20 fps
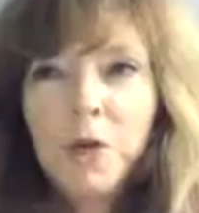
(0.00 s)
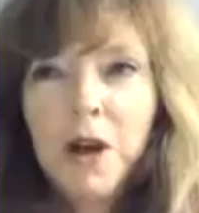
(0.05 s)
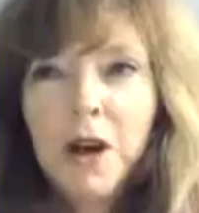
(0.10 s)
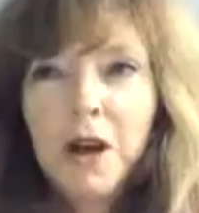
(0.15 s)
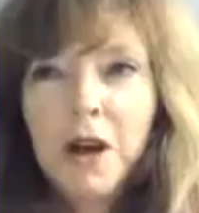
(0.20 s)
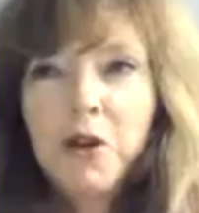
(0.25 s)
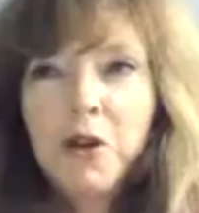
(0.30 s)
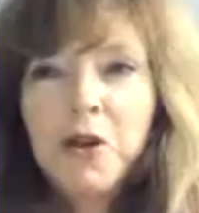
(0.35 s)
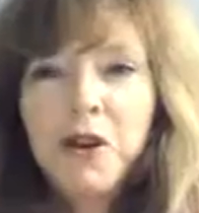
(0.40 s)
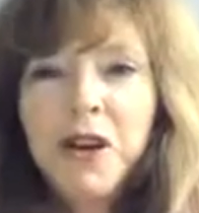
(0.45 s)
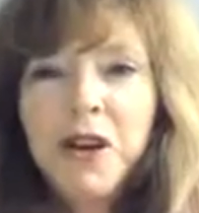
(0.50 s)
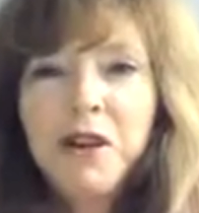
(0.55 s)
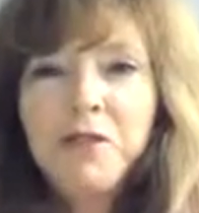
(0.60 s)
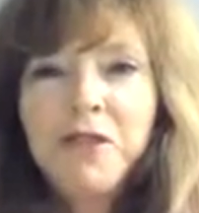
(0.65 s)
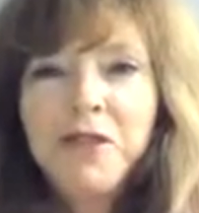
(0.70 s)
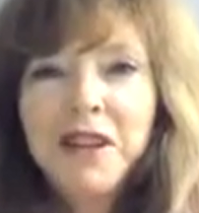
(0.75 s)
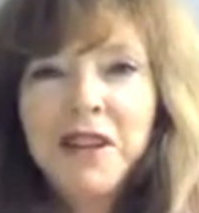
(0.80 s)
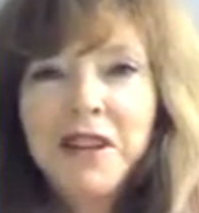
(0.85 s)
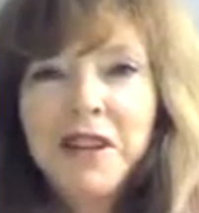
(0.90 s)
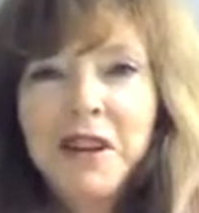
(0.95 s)
Well, who
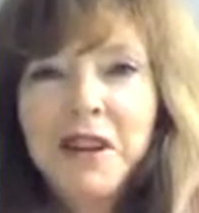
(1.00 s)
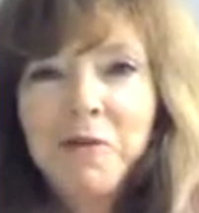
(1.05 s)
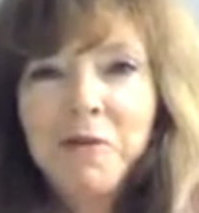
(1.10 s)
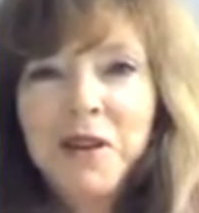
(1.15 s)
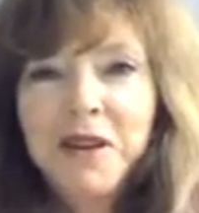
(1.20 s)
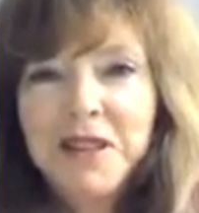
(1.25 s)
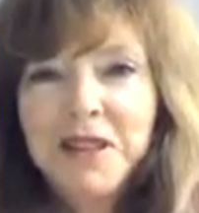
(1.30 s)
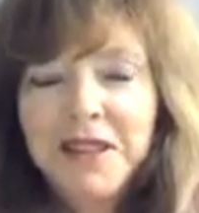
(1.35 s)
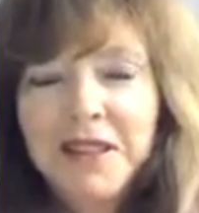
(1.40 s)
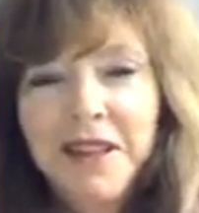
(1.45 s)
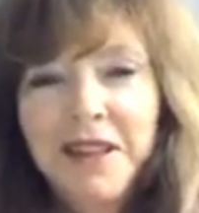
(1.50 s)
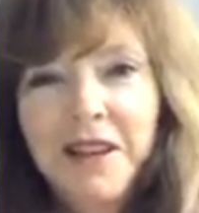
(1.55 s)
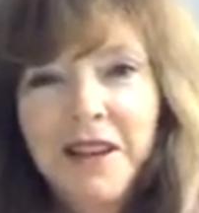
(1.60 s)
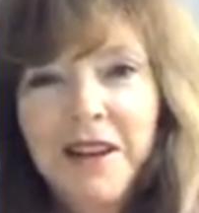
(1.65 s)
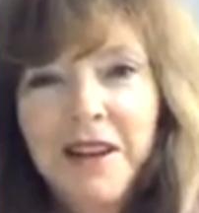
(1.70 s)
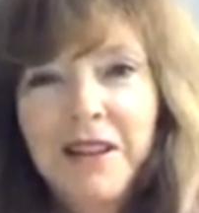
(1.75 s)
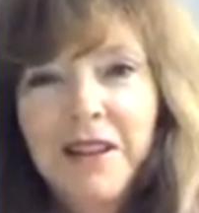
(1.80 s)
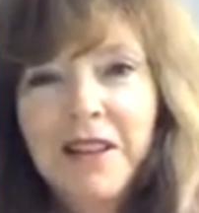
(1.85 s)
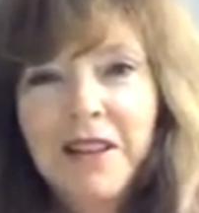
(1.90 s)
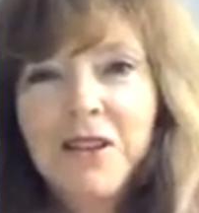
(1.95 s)
gifted them was
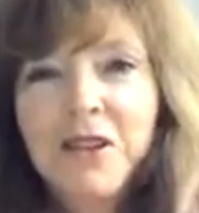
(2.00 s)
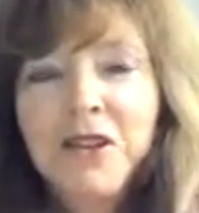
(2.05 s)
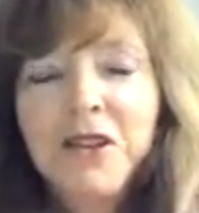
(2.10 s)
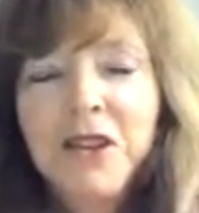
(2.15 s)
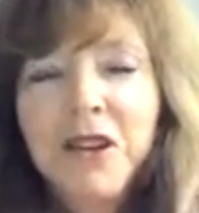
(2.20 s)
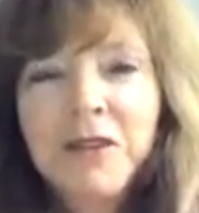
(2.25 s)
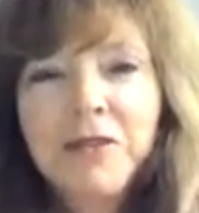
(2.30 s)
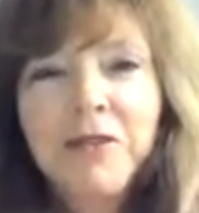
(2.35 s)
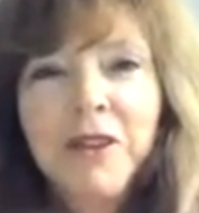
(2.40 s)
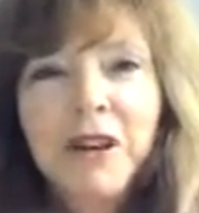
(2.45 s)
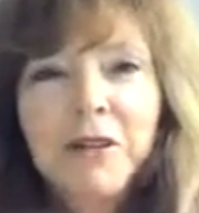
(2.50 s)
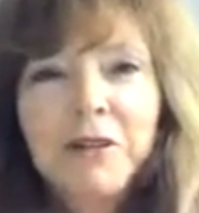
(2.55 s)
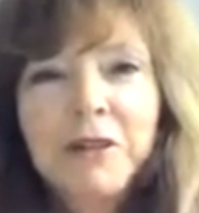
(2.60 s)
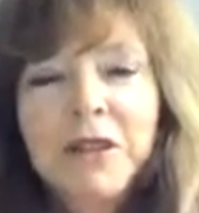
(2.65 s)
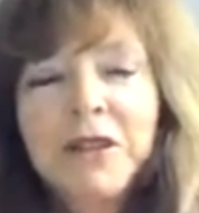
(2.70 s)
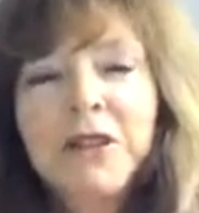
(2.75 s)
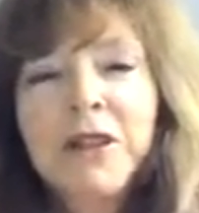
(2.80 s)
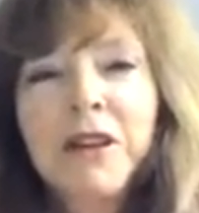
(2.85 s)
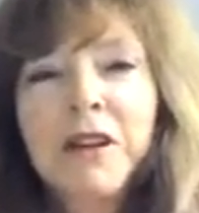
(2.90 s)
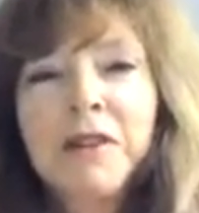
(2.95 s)
the New York Federal
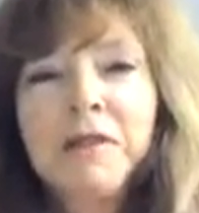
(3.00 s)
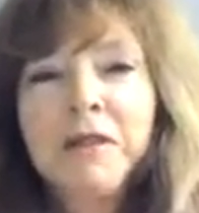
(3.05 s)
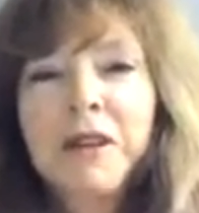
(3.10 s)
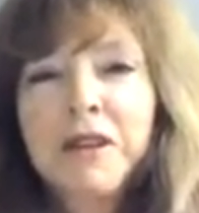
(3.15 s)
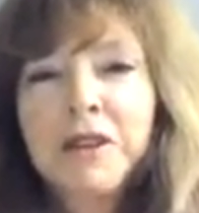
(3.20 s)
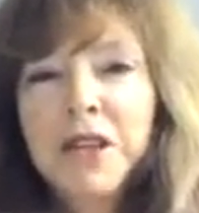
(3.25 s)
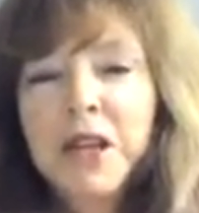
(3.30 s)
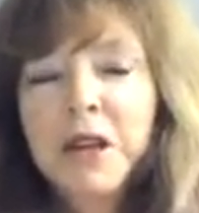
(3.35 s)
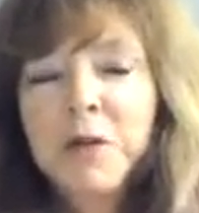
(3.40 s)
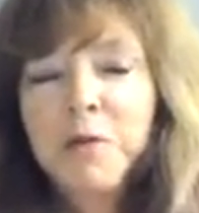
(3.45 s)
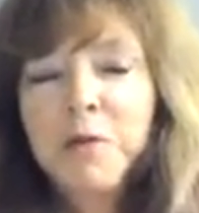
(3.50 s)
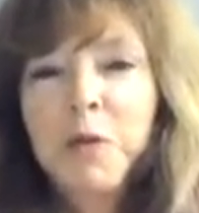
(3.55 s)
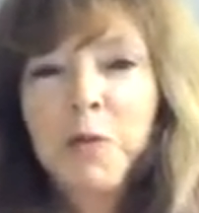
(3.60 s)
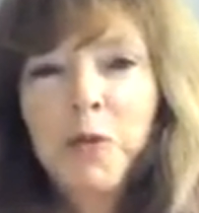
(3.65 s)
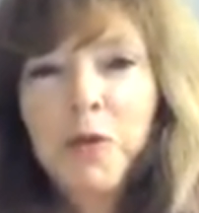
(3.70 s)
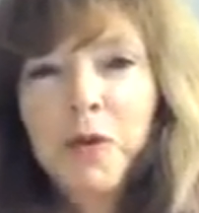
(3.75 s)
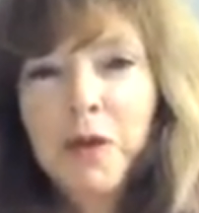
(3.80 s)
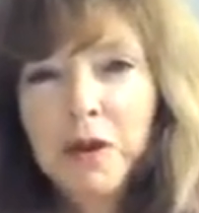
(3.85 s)
Reserve, and Jamie